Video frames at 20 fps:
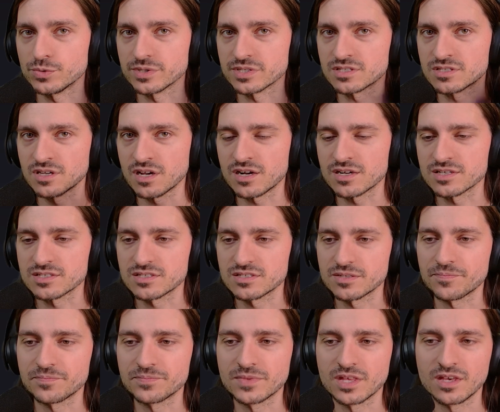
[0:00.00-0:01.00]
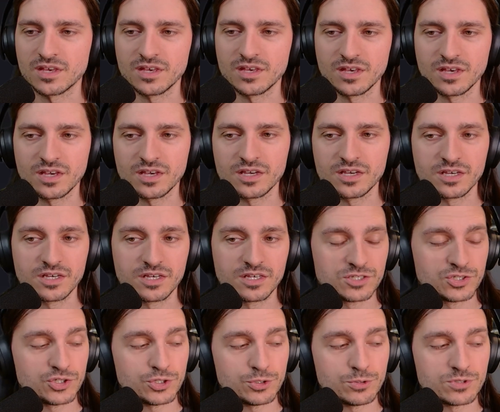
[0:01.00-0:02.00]
to exhaust.
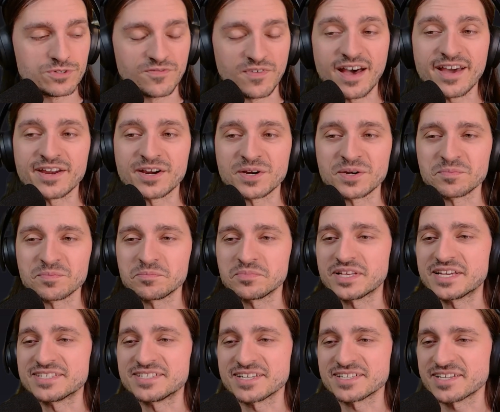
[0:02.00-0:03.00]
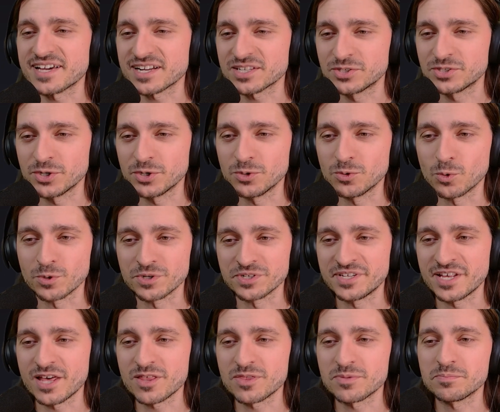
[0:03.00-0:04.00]
Choose Fire. Play tic-tac-toe or
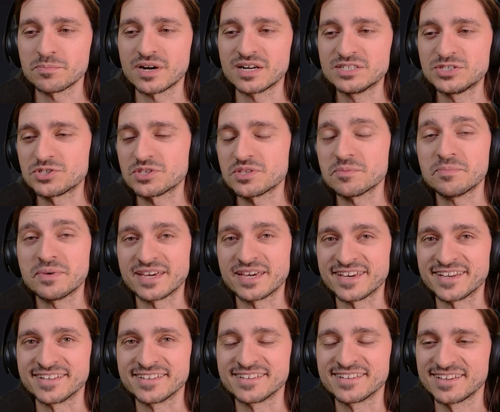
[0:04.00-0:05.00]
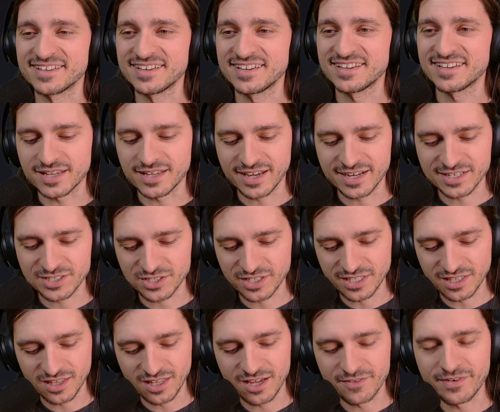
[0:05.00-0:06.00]
death punch the biggin. I
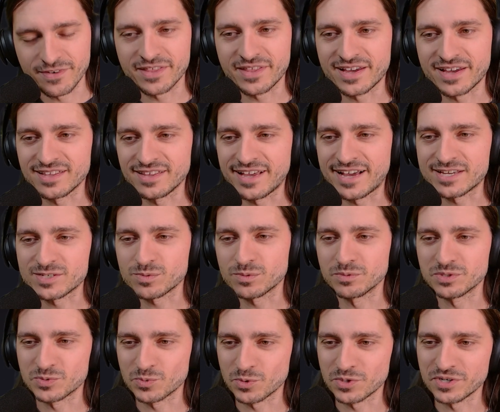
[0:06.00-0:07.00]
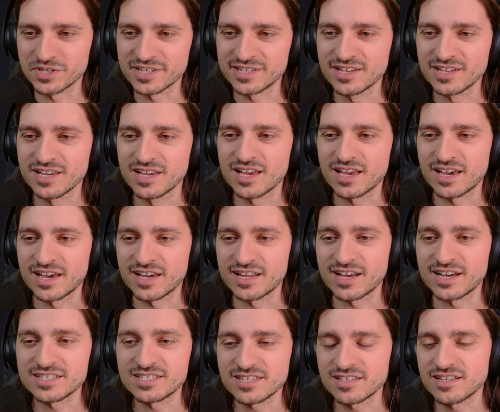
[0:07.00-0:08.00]
actually love how that last one was worded.
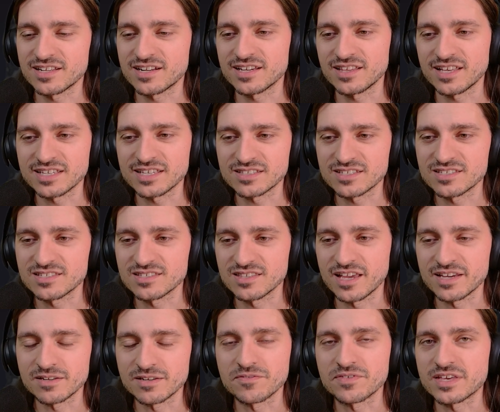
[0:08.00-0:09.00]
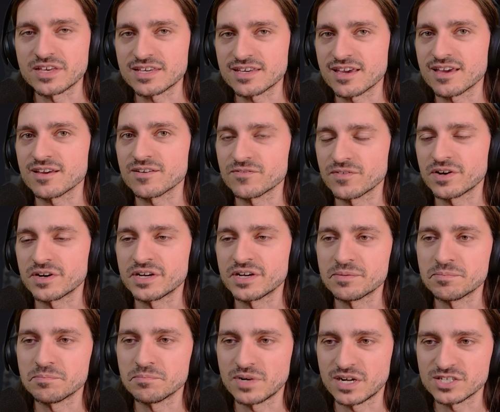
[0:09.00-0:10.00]
And I said that I like this line of thinking
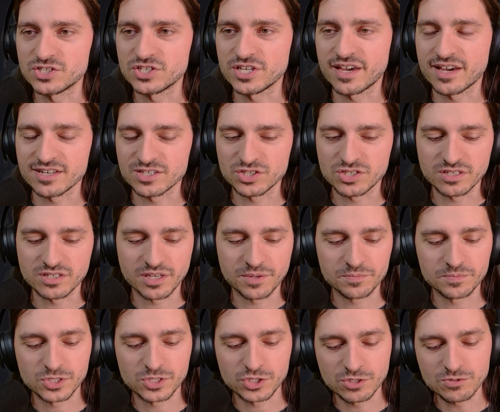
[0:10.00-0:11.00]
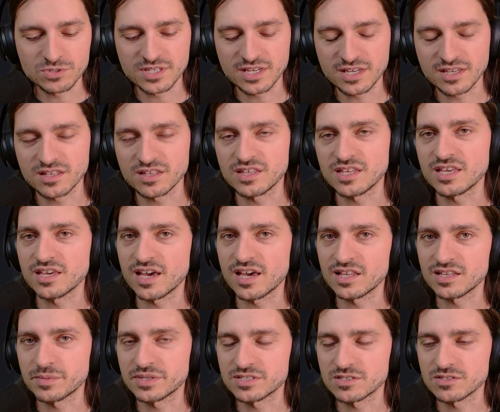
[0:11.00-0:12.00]
very much, actually. Choosing the
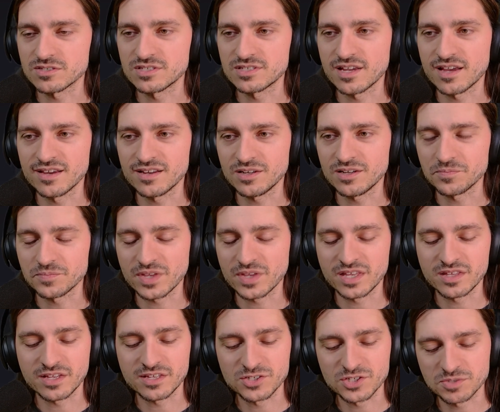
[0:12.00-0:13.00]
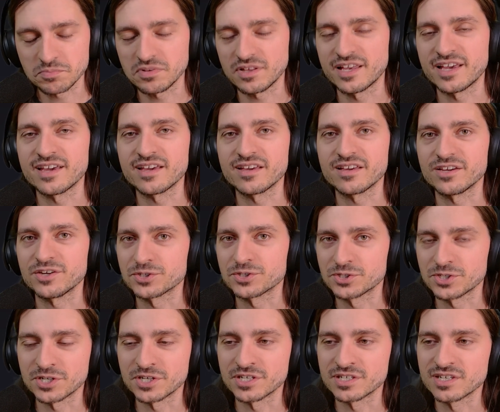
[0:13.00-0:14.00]
elemental style and then just playing
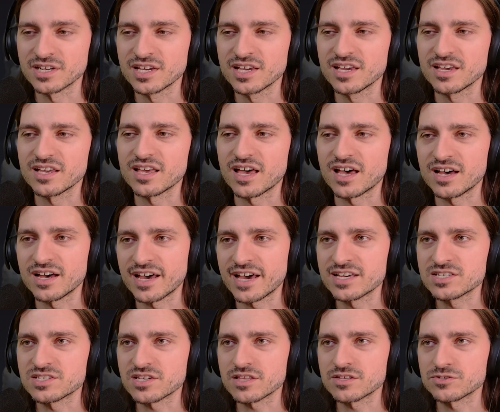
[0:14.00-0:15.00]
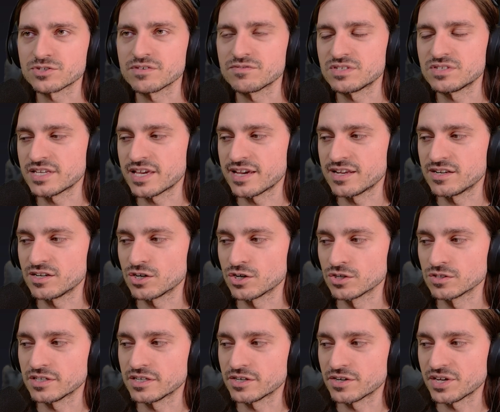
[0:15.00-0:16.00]
your turn. As others have said
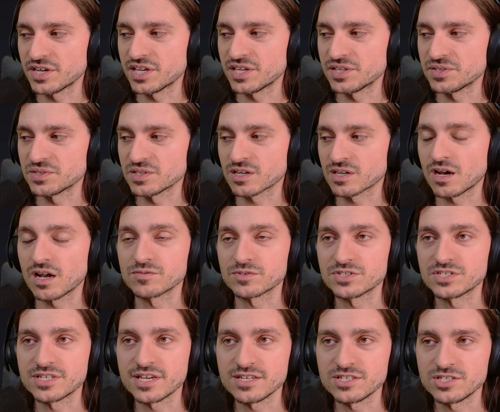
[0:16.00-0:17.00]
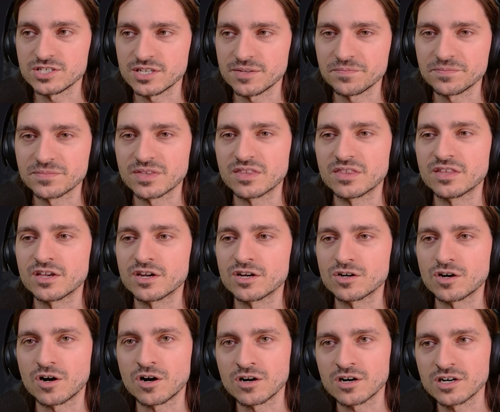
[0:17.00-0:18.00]
earlier in the conversation,
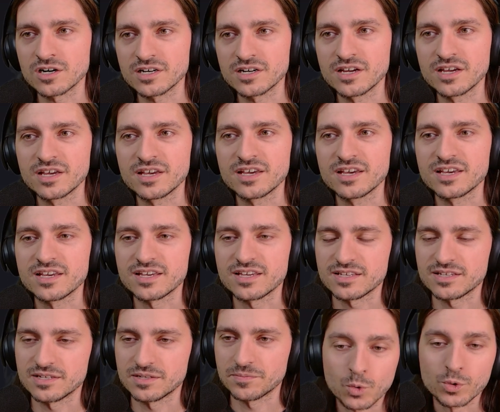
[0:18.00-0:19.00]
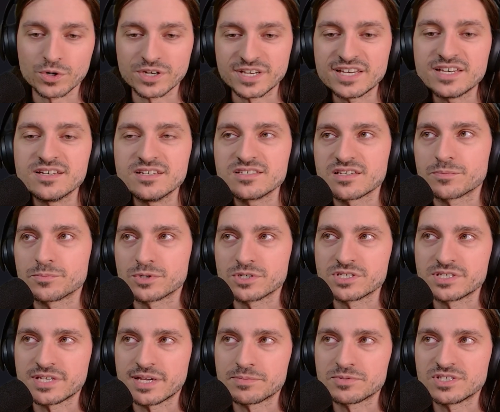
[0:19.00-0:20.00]
there is a
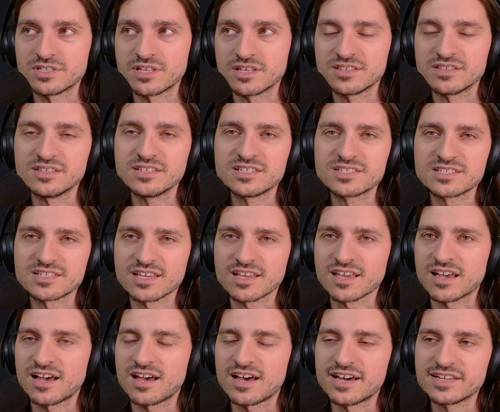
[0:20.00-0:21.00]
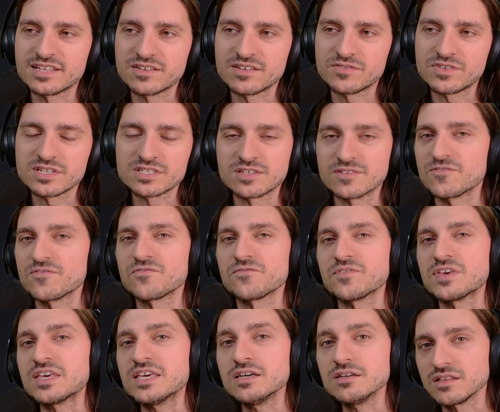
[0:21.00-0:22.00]
perception that this kind of doesn't
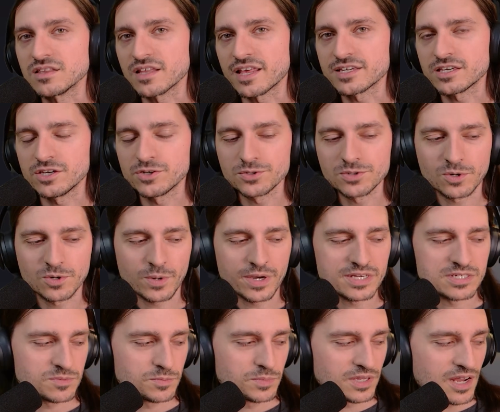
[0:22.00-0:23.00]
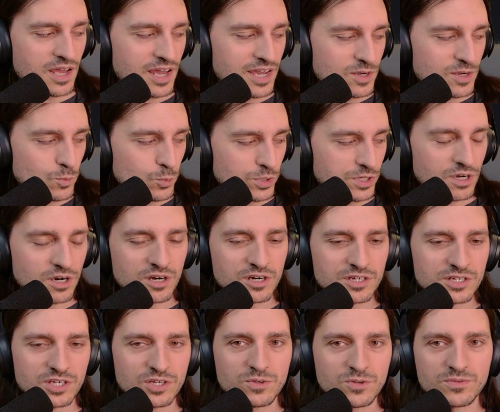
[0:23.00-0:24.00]
feel like HeroQuest, but I would
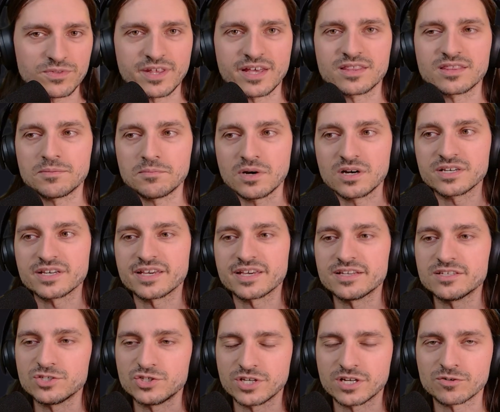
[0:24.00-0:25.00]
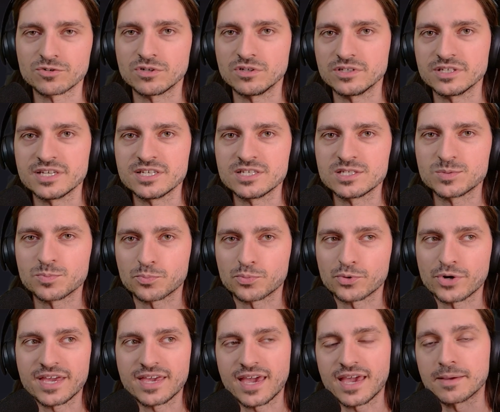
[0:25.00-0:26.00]
argue that the monk in general is
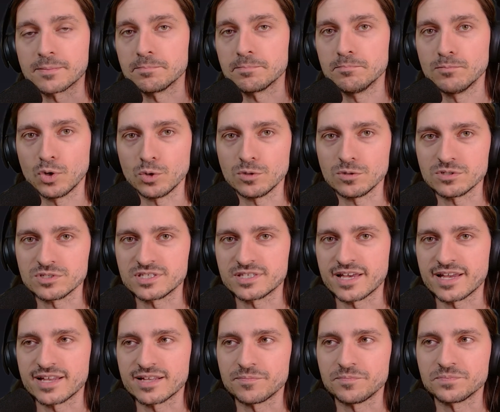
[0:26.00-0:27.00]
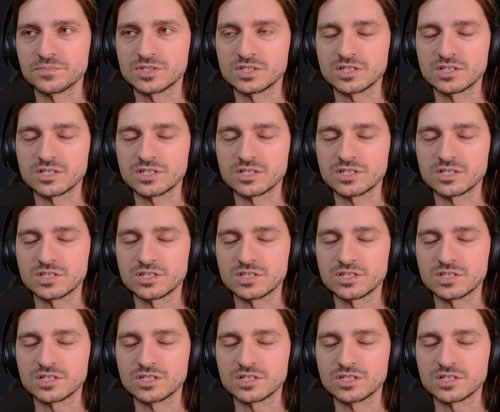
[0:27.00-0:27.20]
breaking molds that